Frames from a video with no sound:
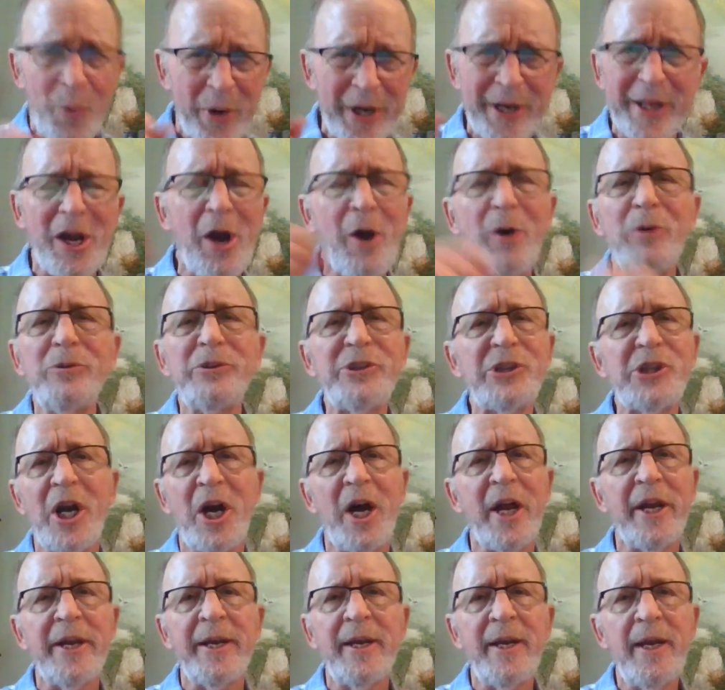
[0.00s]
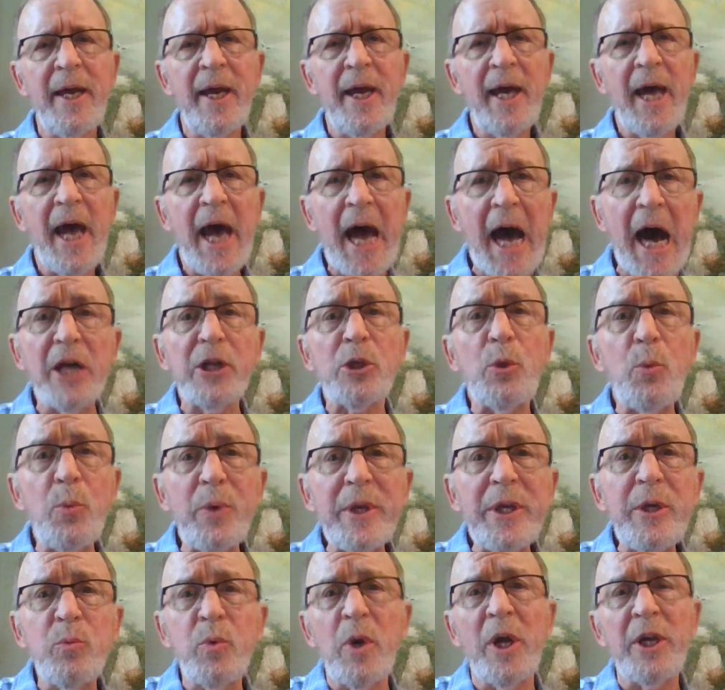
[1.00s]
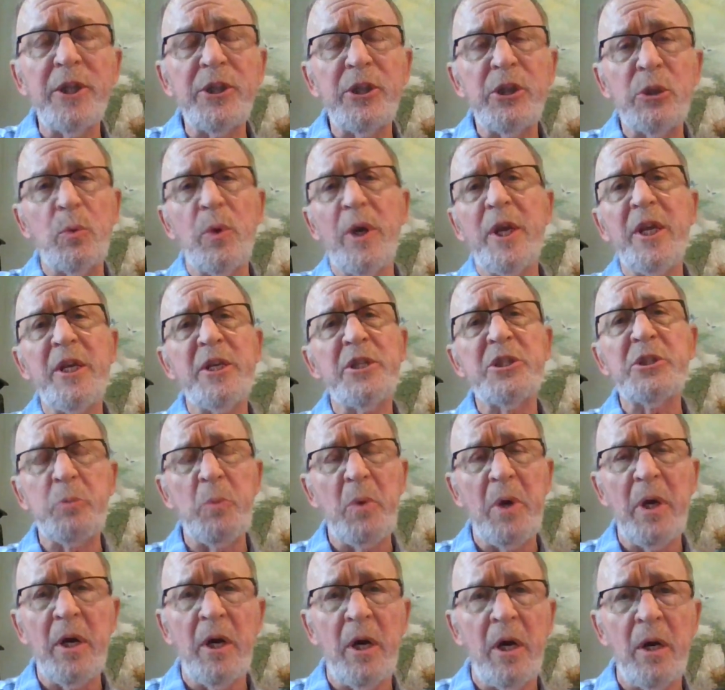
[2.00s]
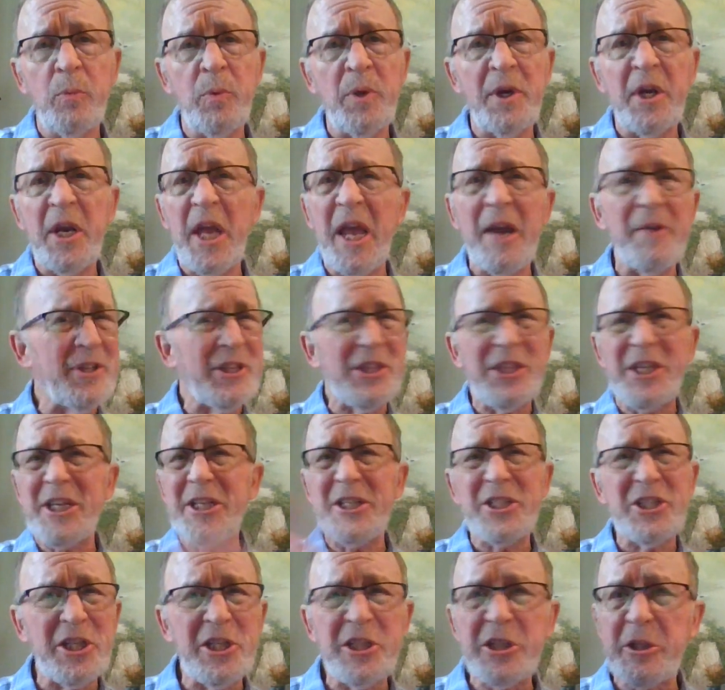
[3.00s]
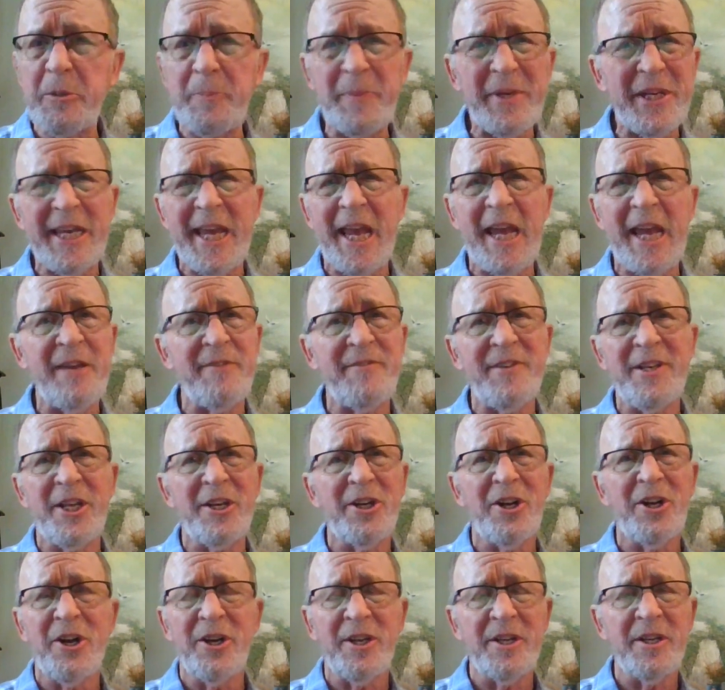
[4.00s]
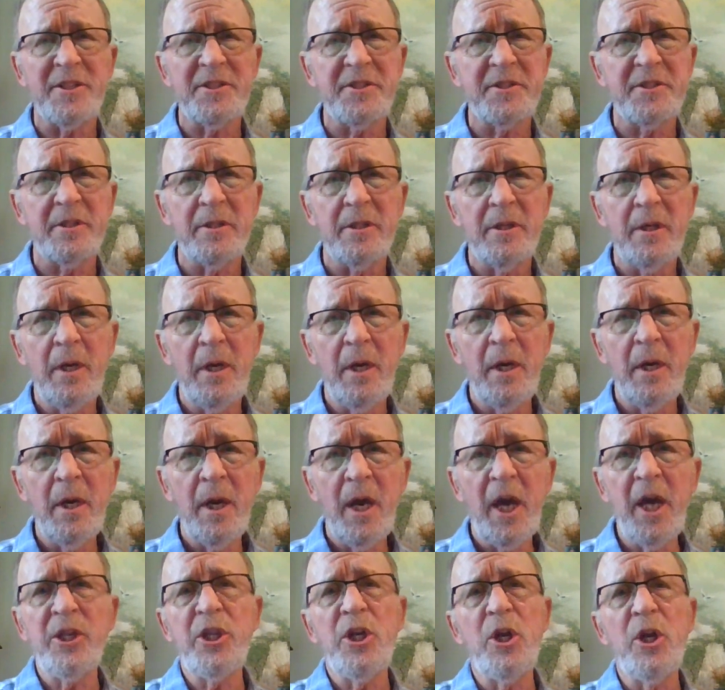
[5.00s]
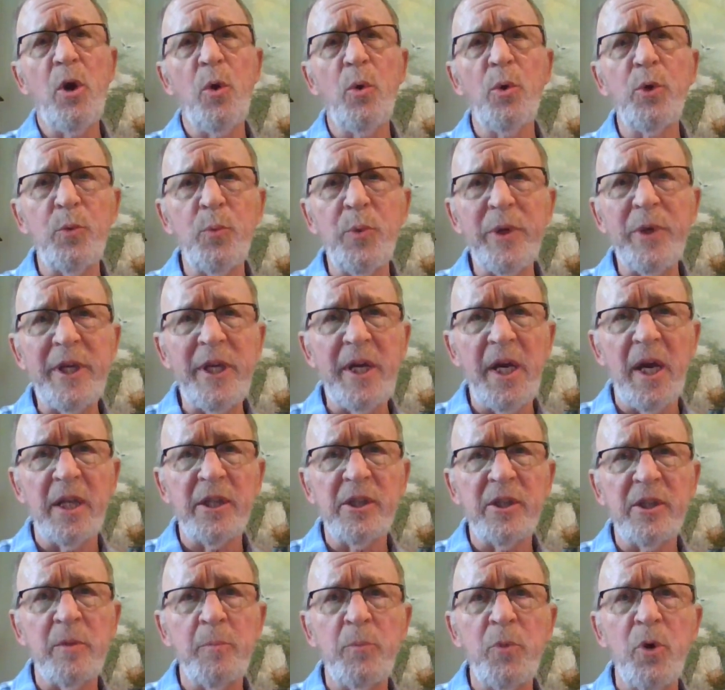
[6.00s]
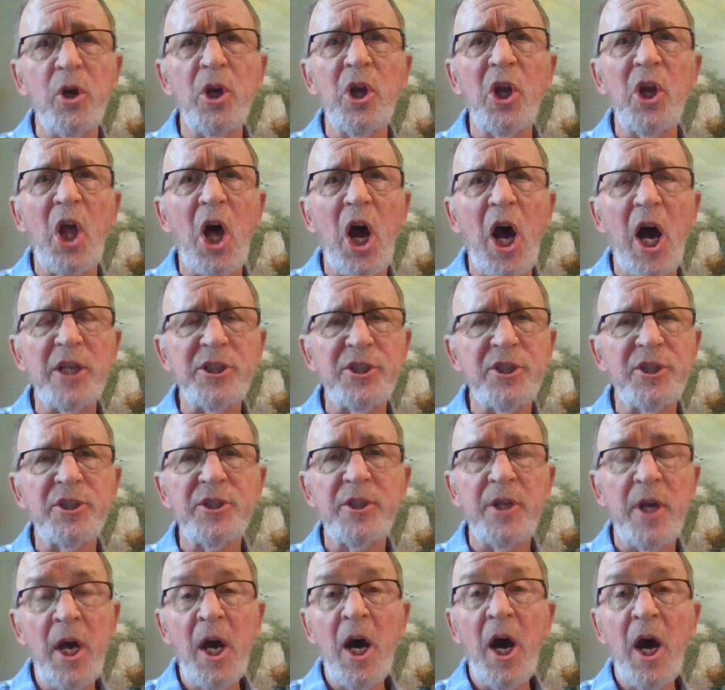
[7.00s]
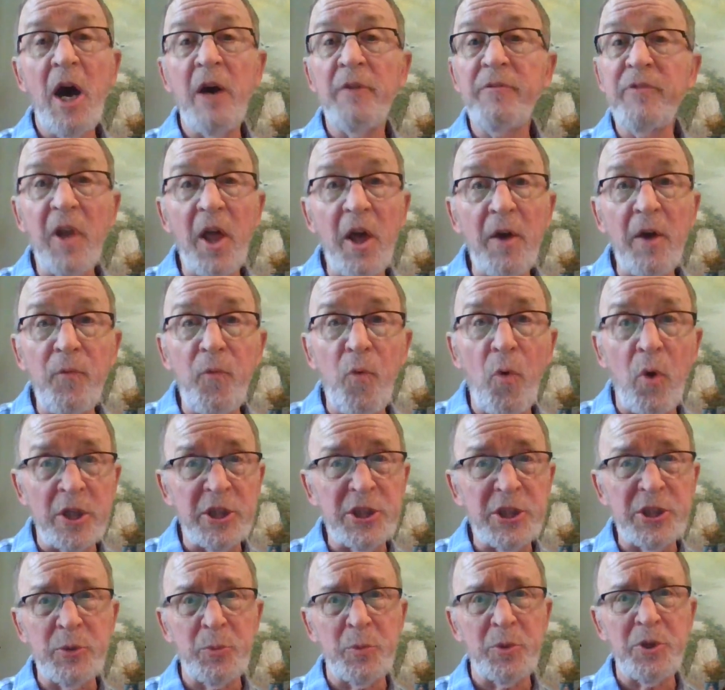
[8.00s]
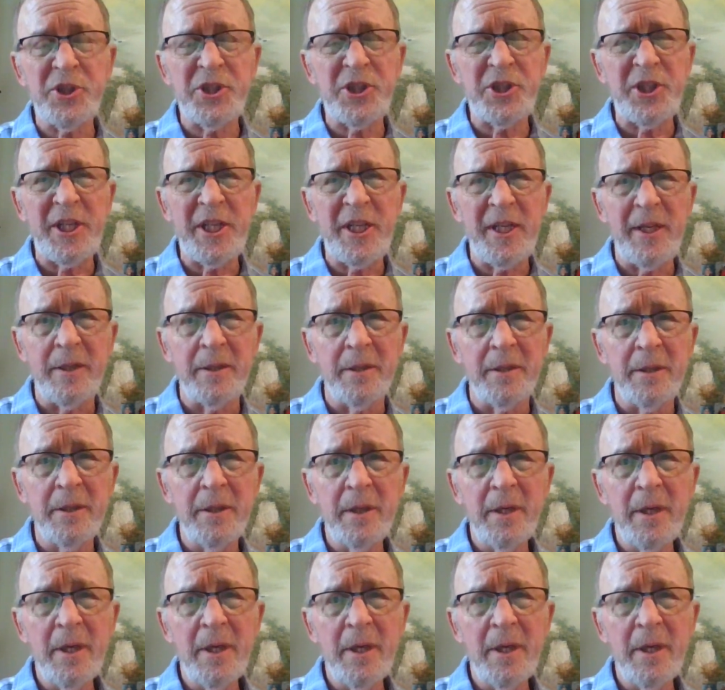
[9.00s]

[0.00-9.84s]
Way to go, John. How do we run the race well when everything seems to be caving in on us? And the older we get, the more loss of loved ones we're seeing.